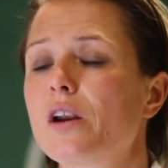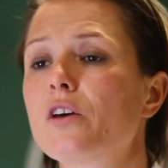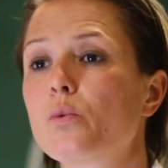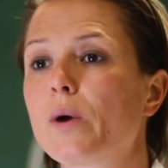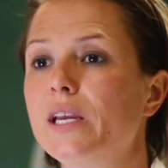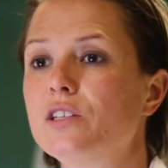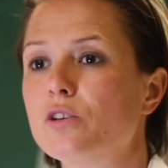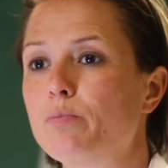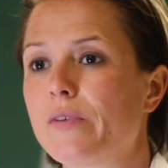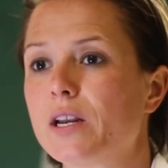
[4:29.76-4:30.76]
Another way
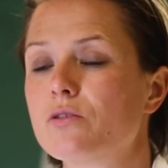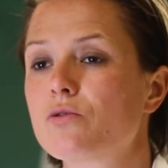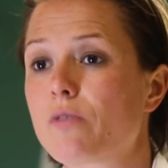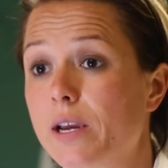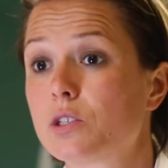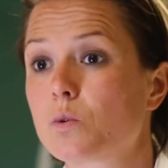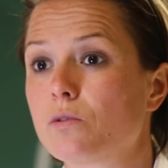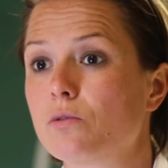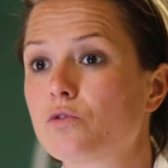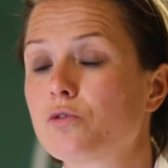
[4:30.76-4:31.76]
to prevent grey
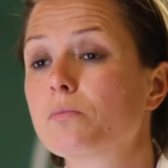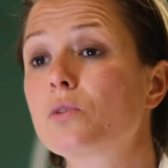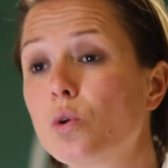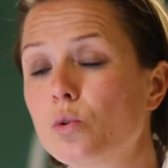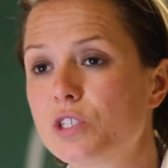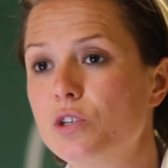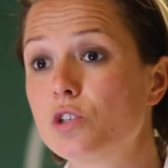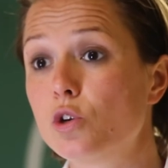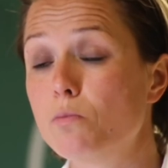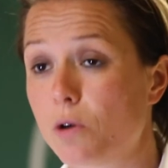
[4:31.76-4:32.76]
squirrels from causing you
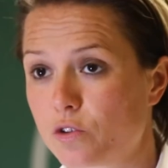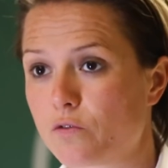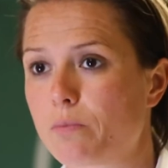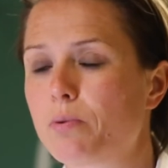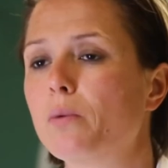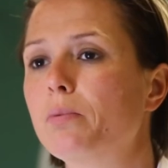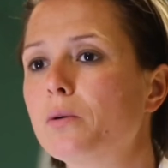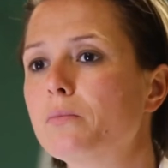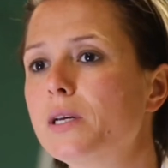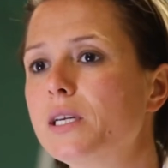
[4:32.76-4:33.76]
too much of a
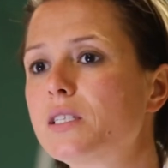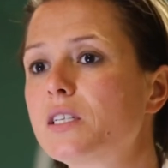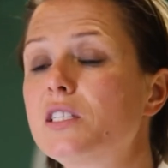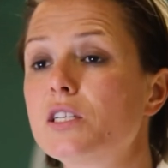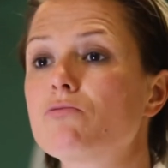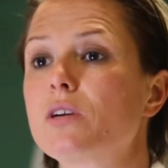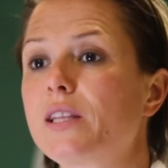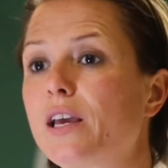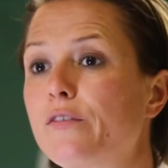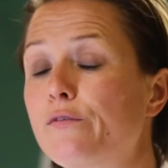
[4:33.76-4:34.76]
problem is
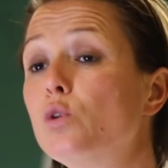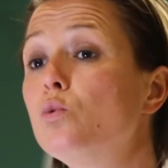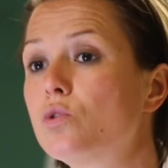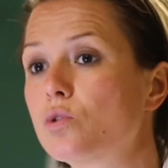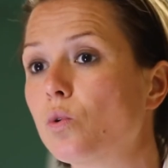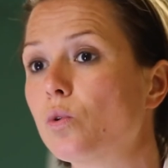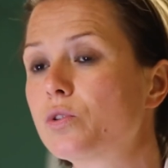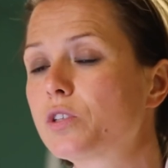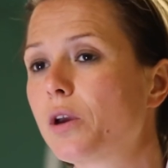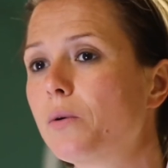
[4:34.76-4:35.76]
considering their food
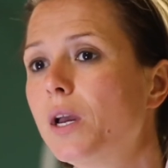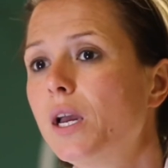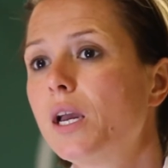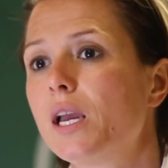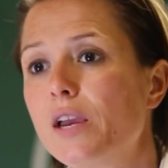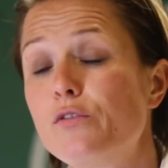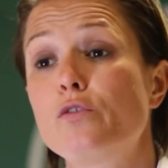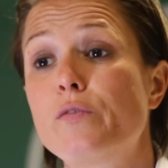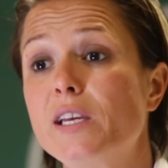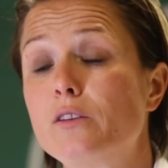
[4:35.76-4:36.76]
source. So if
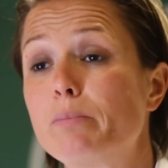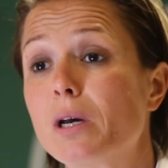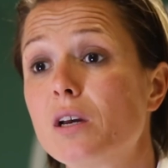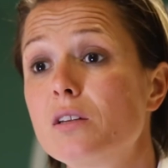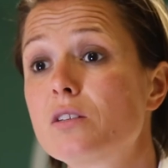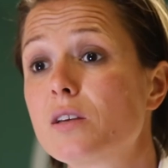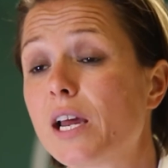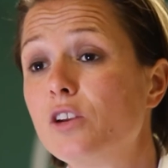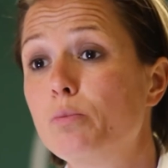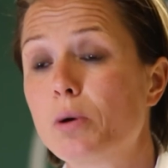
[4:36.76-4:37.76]
you feed the birds
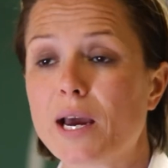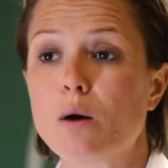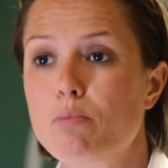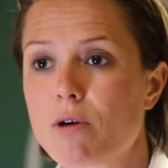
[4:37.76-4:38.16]
and you put out